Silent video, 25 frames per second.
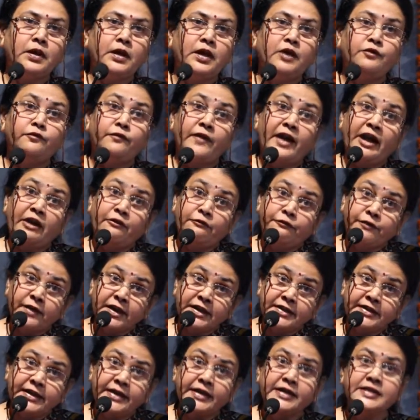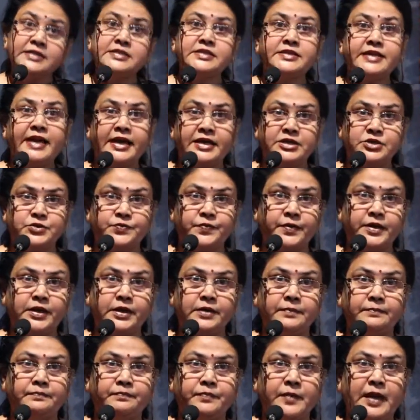if everything is
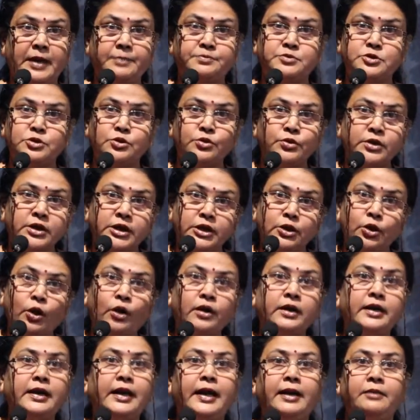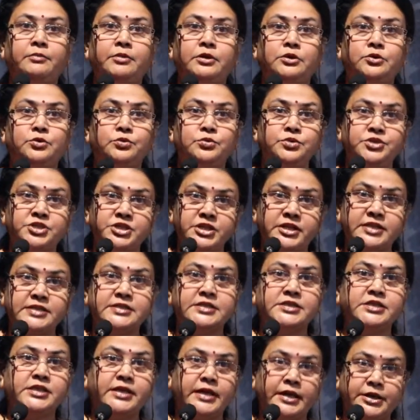tax-free, absolutely not liable to
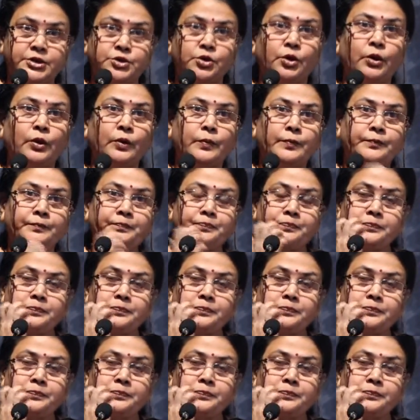GST at all.